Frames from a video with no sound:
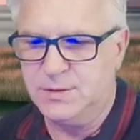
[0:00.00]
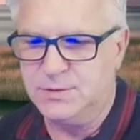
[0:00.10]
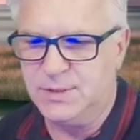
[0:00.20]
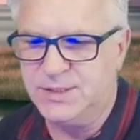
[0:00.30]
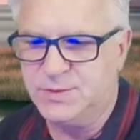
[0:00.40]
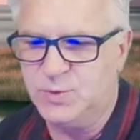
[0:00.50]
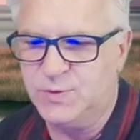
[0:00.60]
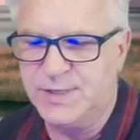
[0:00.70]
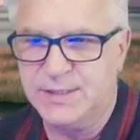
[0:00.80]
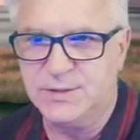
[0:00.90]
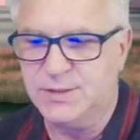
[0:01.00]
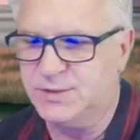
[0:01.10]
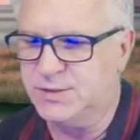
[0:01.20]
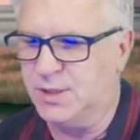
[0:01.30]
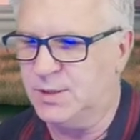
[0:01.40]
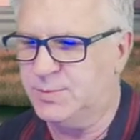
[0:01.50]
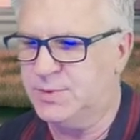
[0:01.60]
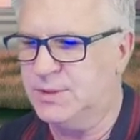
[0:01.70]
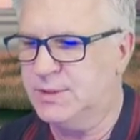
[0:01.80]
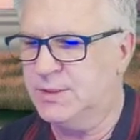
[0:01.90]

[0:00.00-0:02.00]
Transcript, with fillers: so let's move that to the top